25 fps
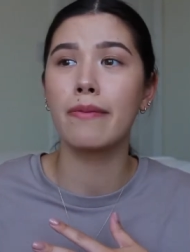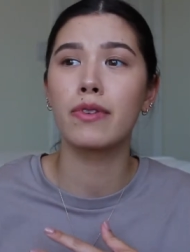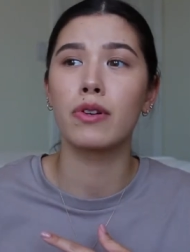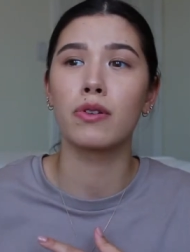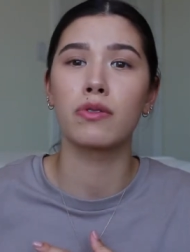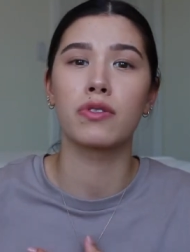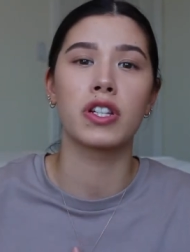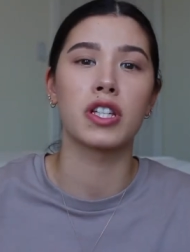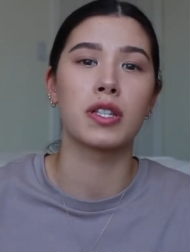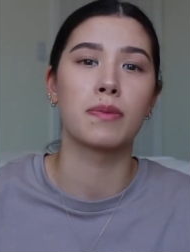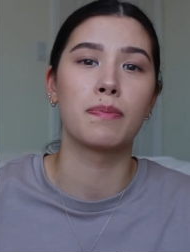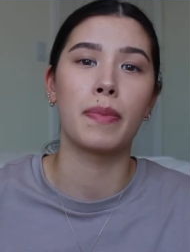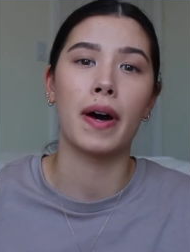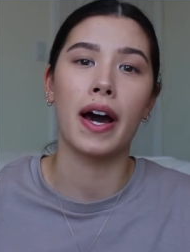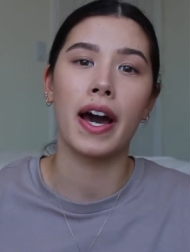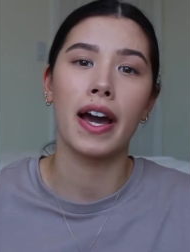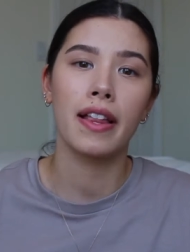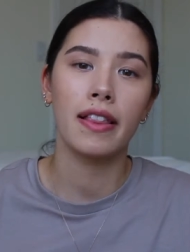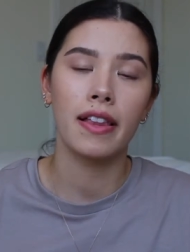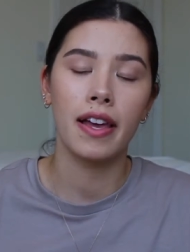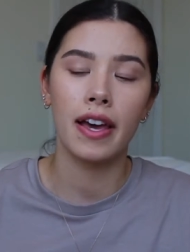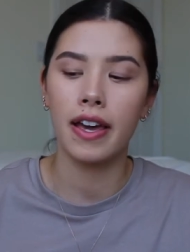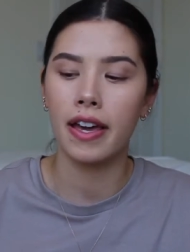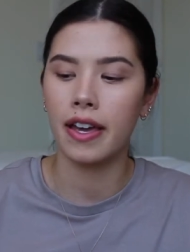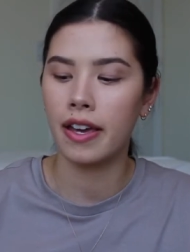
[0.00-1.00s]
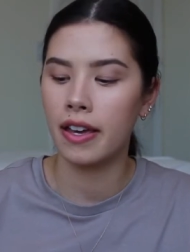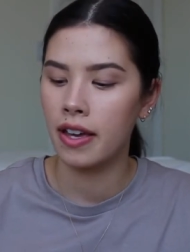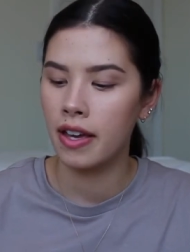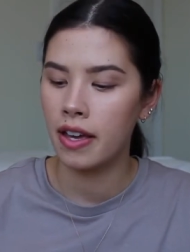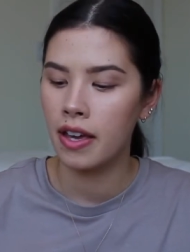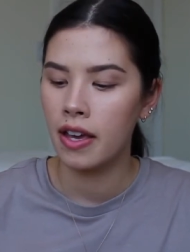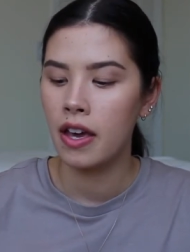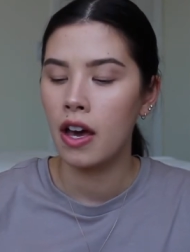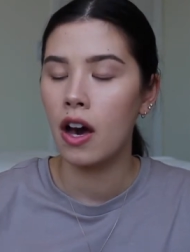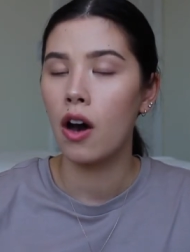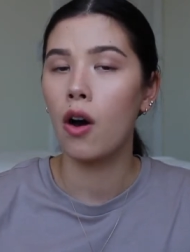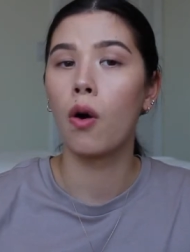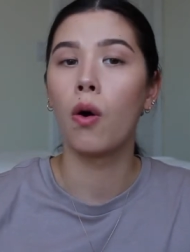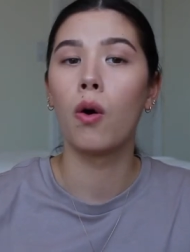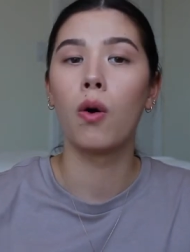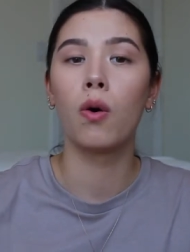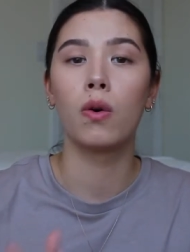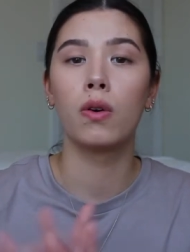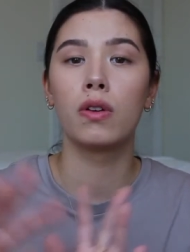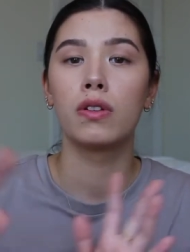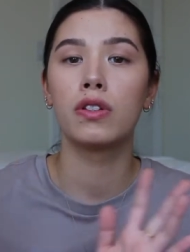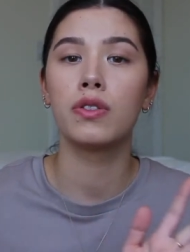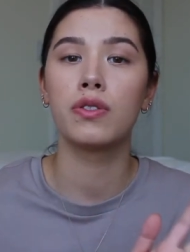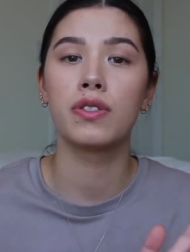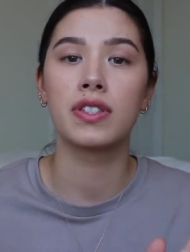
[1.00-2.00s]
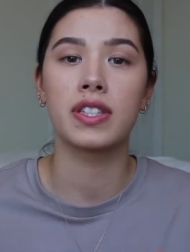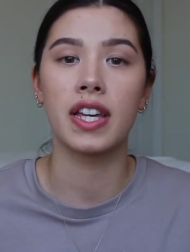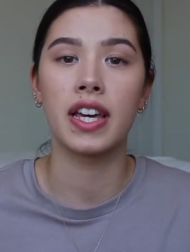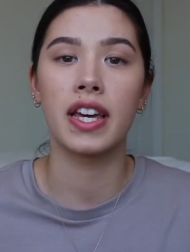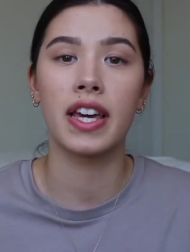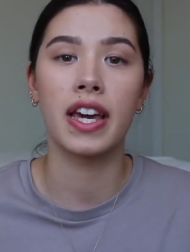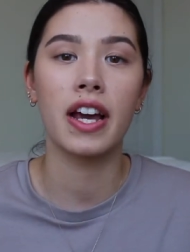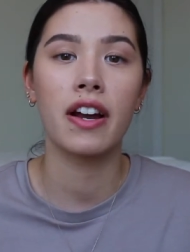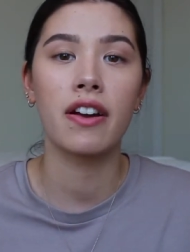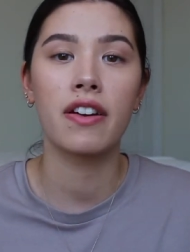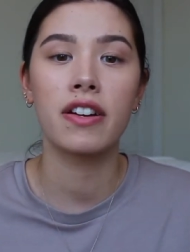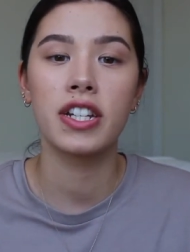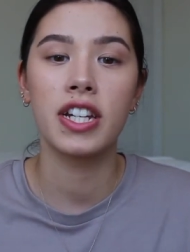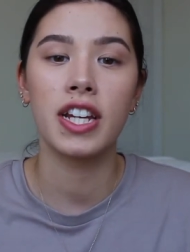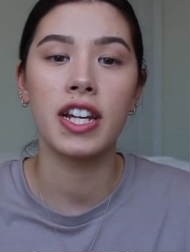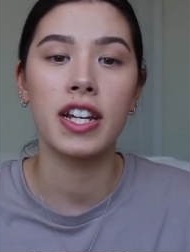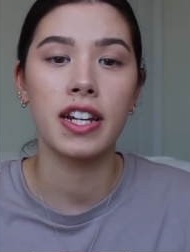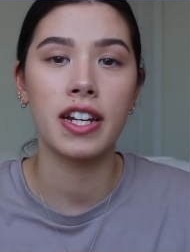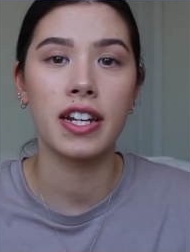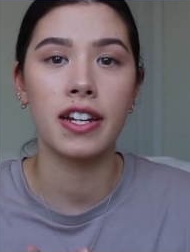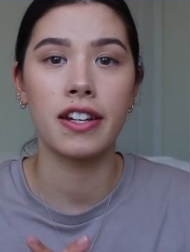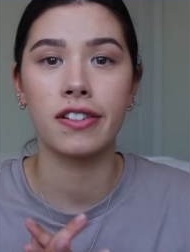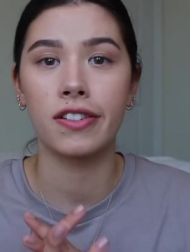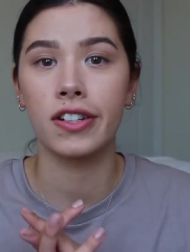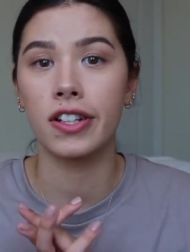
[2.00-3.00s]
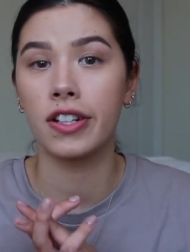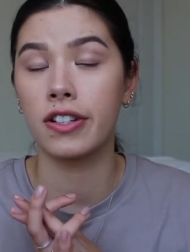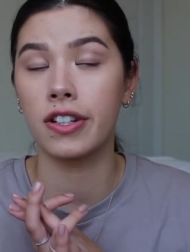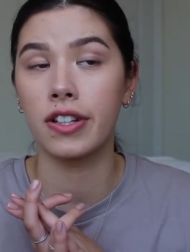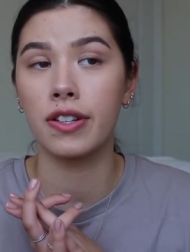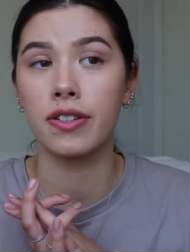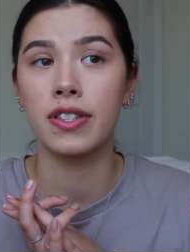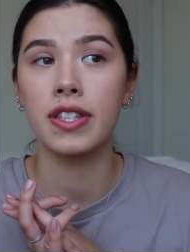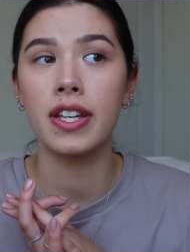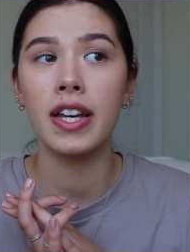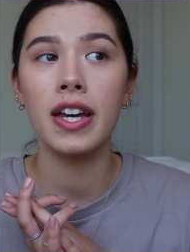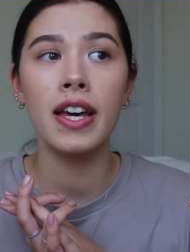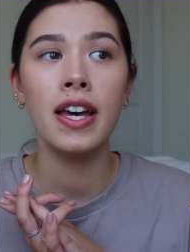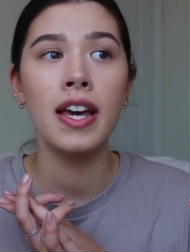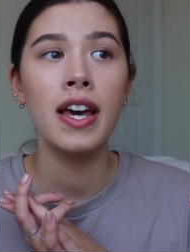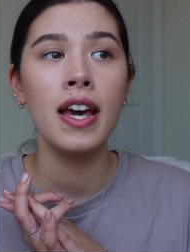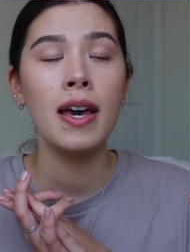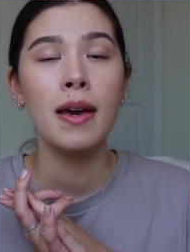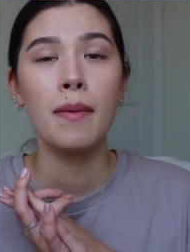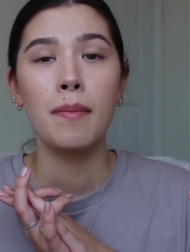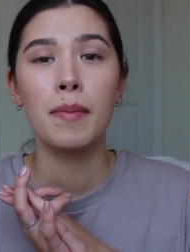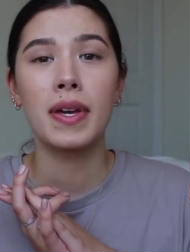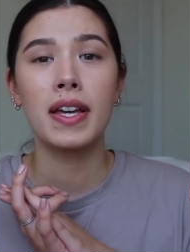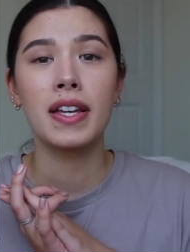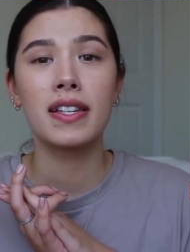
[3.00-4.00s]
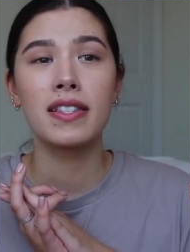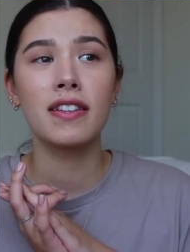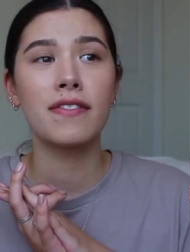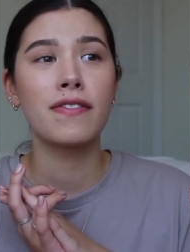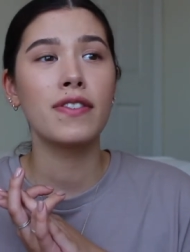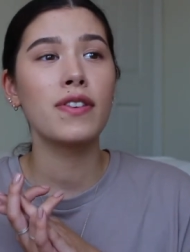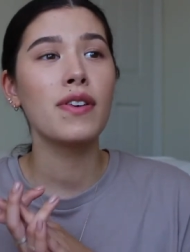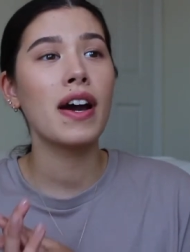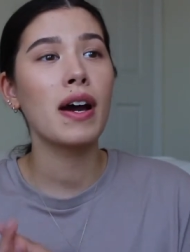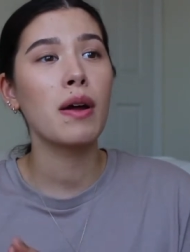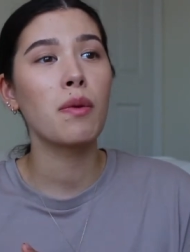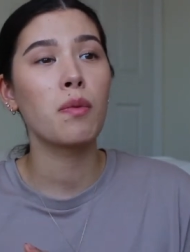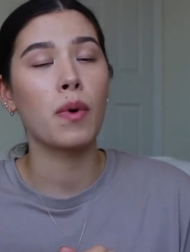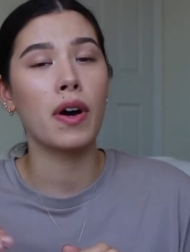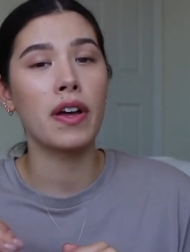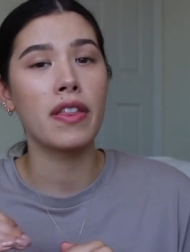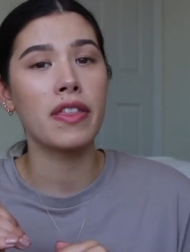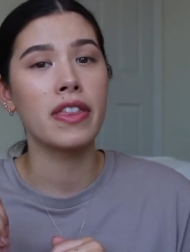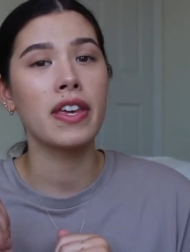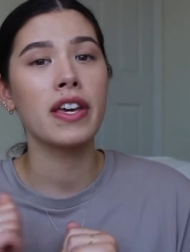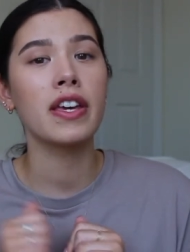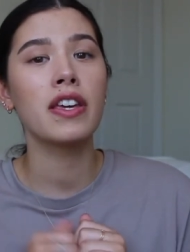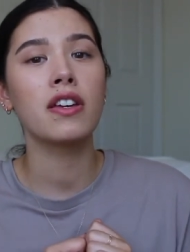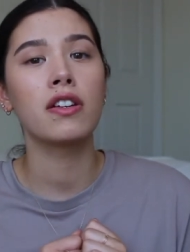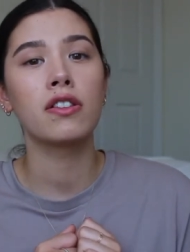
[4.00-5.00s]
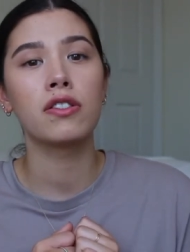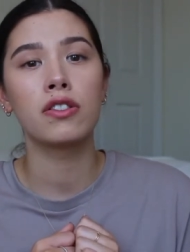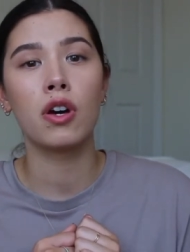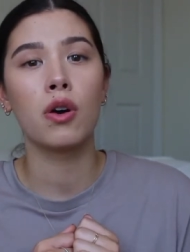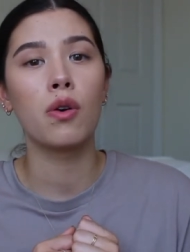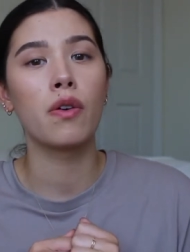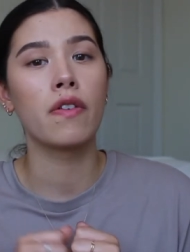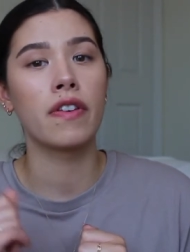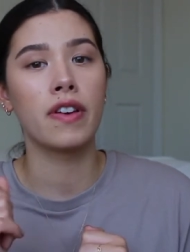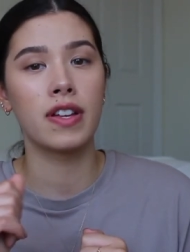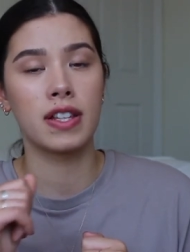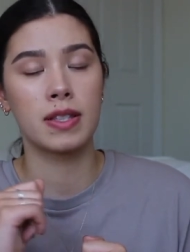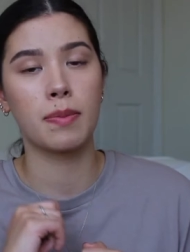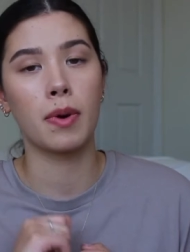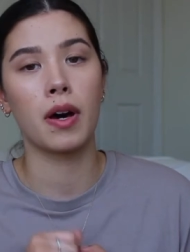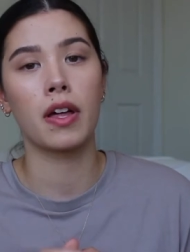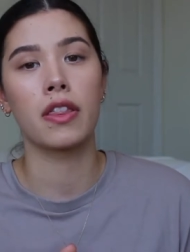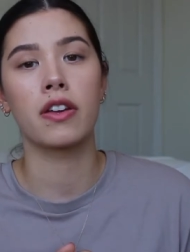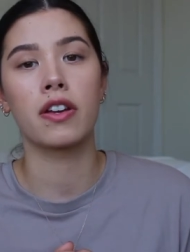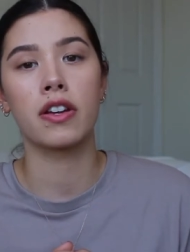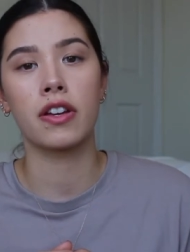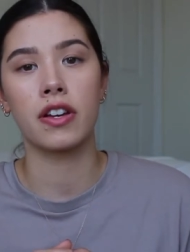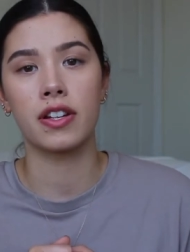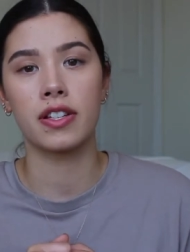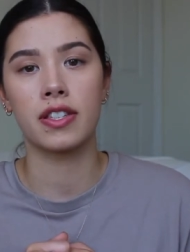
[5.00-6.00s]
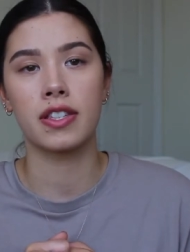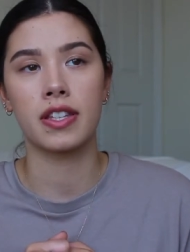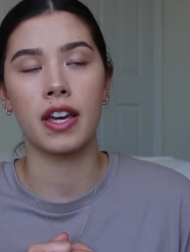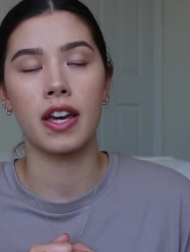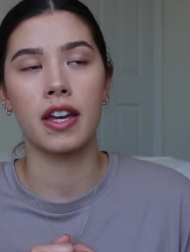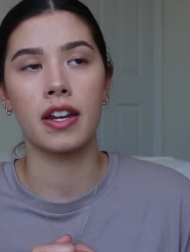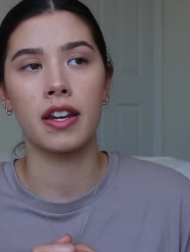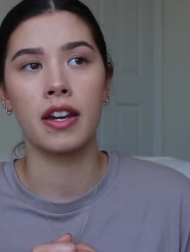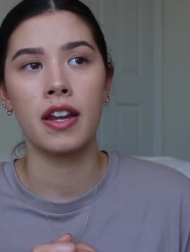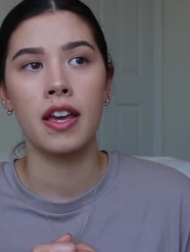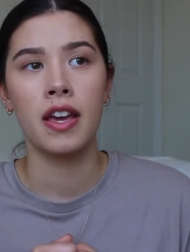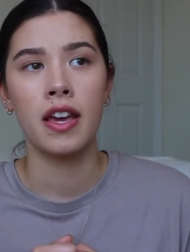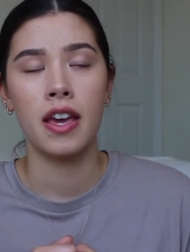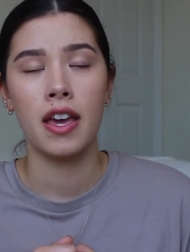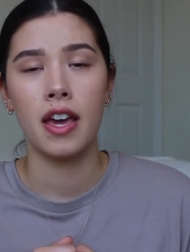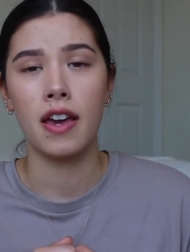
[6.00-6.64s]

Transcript: Don't just buy like a whole new skincare routine and introduce it, because if you add one thing, you'll know if it's bothering your skin.